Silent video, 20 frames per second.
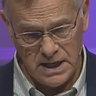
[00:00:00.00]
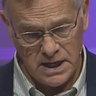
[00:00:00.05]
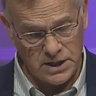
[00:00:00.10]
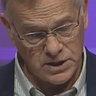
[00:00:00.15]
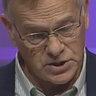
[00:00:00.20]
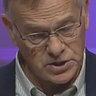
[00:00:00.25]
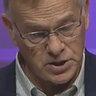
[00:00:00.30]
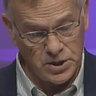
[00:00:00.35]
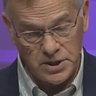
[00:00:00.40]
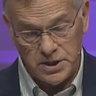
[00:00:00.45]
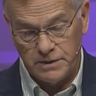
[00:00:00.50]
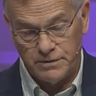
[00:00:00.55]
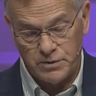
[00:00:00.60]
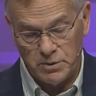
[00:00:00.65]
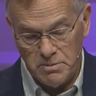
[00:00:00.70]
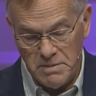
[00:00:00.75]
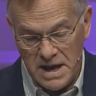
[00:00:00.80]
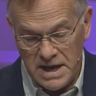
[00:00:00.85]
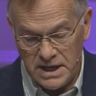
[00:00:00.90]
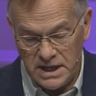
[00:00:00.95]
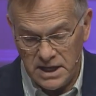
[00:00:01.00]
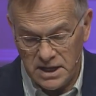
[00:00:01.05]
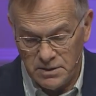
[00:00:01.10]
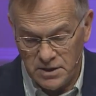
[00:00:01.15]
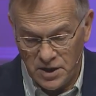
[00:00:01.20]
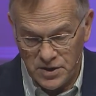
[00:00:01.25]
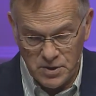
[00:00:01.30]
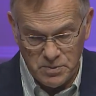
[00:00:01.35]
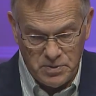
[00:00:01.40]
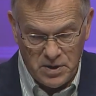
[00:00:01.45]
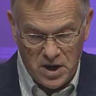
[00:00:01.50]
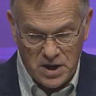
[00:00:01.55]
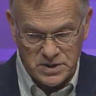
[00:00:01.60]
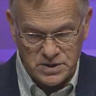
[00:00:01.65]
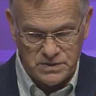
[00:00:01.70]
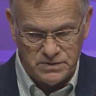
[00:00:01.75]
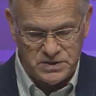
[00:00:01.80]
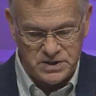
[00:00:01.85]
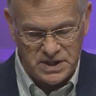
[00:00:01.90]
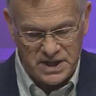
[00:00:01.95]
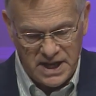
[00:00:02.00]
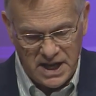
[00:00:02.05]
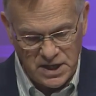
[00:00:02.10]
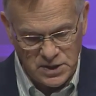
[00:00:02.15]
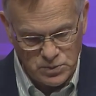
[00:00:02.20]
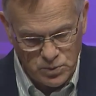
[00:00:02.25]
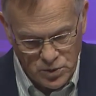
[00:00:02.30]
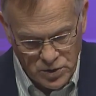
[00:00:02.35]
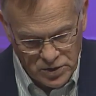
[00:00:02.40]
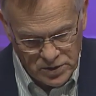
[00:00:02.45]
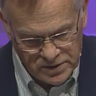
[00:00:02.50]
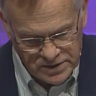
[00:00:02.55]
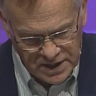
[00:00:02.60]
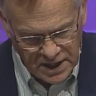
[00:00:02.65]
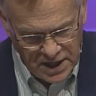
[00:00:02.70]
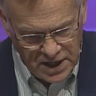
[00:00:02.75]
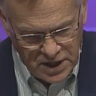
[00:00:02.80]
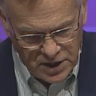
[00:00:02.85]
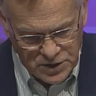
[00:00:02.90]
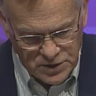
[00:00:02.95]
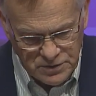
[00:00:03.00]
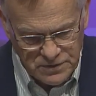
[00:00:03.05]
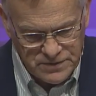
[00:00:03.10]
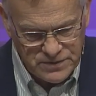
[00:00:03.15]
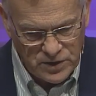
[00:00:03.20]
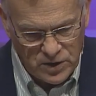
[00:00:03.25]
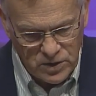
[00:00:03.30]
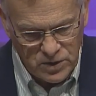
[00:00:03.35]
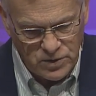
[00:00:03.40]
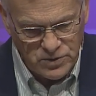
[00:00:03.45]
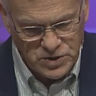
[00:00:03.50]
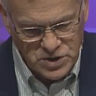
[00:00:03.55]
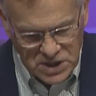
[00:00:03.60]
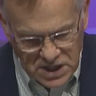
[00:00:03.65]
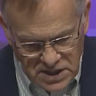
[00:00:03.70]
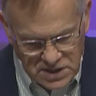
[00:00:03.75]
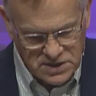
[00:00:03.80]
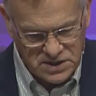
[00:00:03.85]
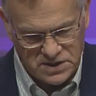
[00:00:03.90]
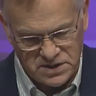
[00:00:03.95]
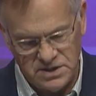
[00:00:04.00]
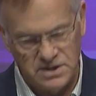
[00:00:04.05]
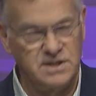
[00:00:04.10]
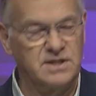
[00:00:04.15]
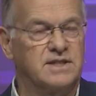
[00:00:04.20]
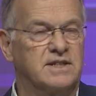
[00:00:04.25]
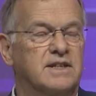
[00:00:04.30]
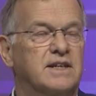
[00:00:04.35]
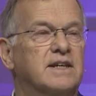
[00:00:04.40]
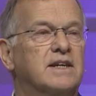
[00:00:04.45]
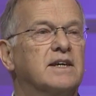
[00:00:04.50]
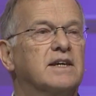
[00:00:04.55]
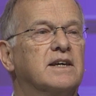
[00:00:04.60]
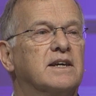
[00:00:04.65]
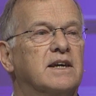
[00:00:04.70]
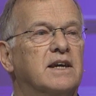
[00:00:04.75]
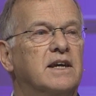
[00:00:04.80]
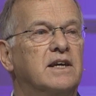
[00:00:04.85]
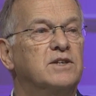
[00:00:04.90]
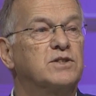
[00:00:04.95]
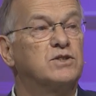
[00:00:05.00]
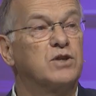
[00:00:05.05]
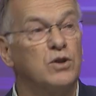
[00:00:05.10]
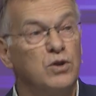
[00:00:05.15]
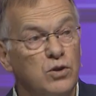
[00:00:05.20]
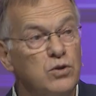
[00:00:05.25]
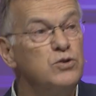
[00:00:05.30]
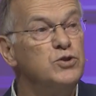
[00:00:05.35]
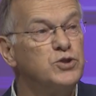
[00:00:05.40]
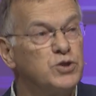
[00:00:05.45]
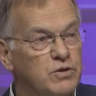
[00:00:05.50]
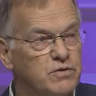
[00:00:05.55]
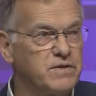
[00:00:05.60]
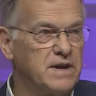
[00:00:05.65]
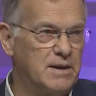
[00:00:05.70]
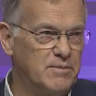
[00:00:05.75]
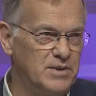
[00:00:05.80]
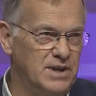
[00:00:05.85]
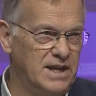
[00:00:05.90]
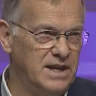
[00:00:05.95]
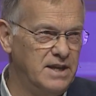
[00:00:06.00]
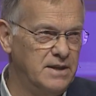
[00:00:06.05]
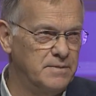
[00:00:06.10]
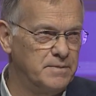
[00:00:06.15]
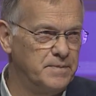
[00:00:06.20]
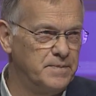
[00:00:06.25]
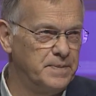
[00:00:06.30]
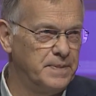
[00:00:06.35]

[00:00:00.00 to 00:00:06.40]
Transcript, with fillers: And certainly for many in other parts of today's world, to follow Jesus is to lose your family,